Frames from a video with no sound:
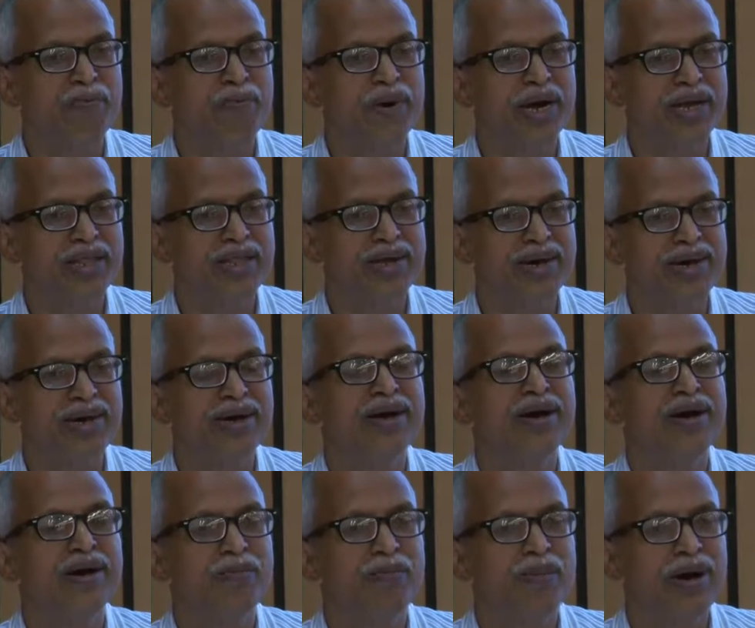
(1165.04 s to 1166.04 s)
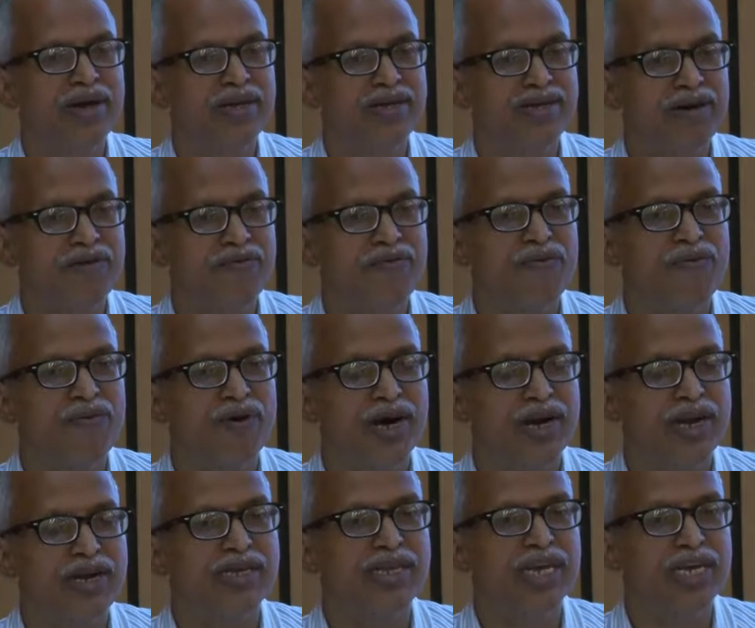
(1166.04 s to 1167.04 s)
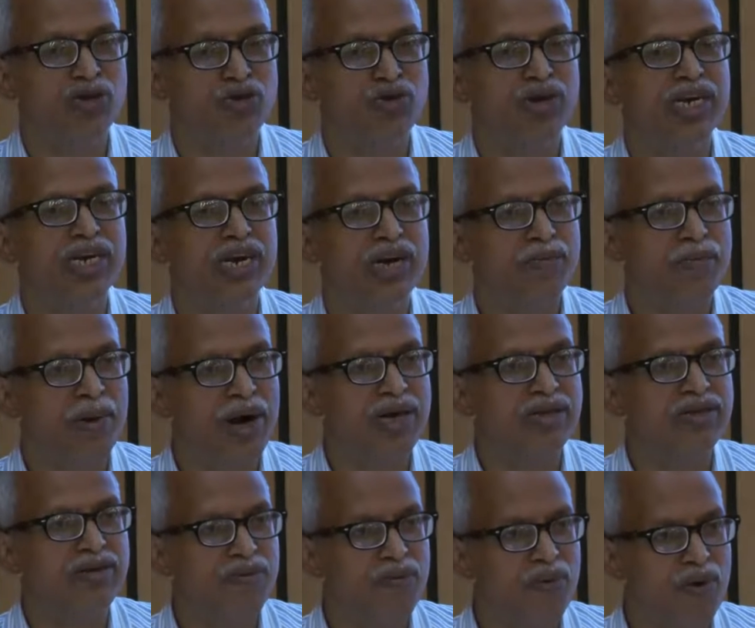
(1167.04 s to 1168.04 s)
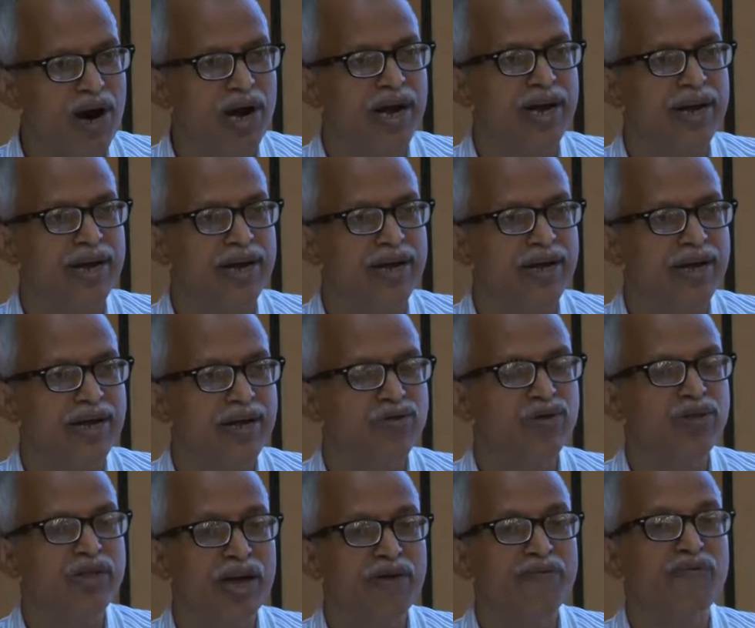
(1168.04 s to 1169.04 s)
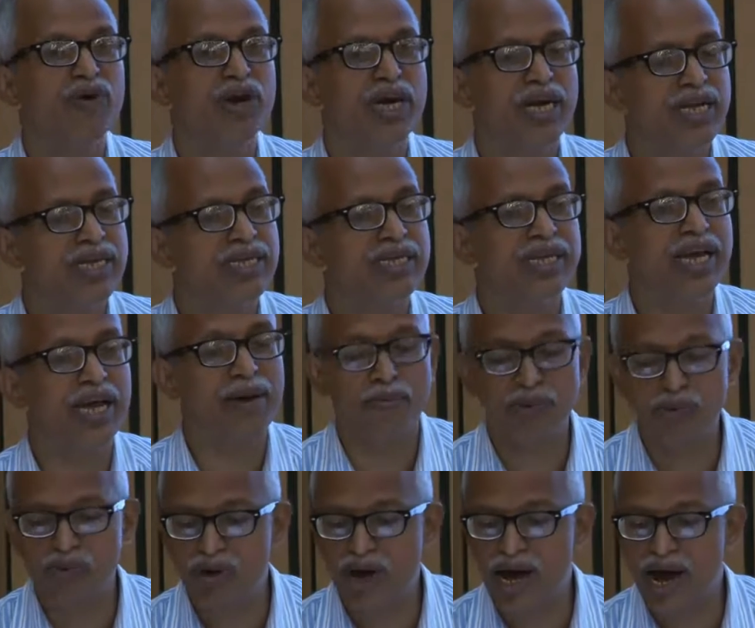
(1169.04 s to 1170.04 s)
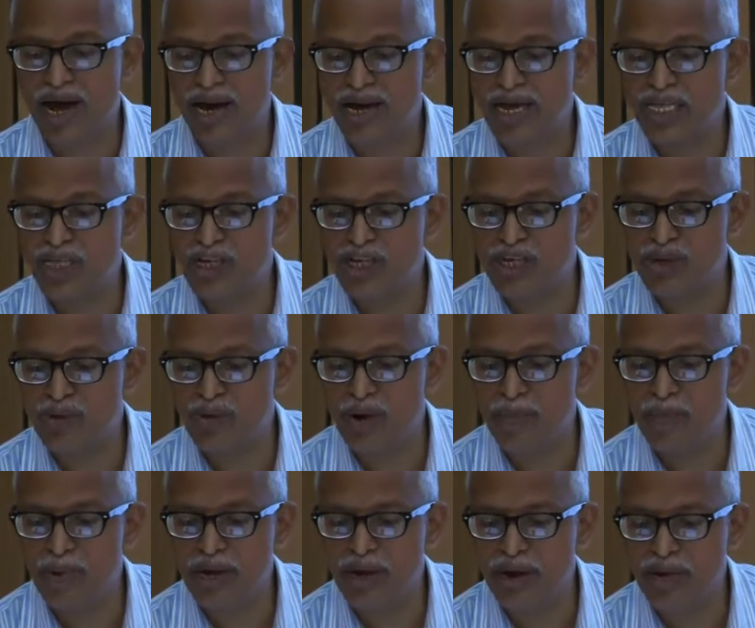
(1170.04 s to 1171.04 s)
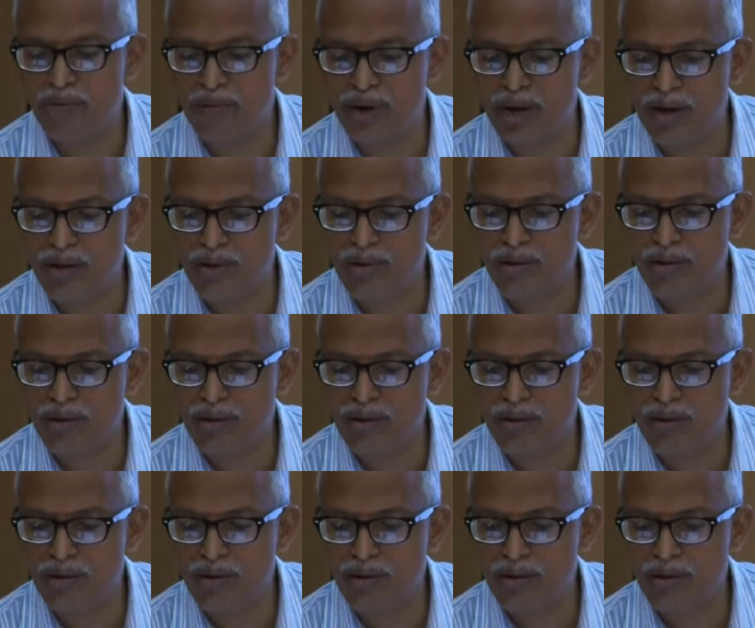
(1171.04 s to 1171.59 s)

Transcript: by the mass of water, saturated mass of water. So, therefore, it is same. So, RH is, will be equal to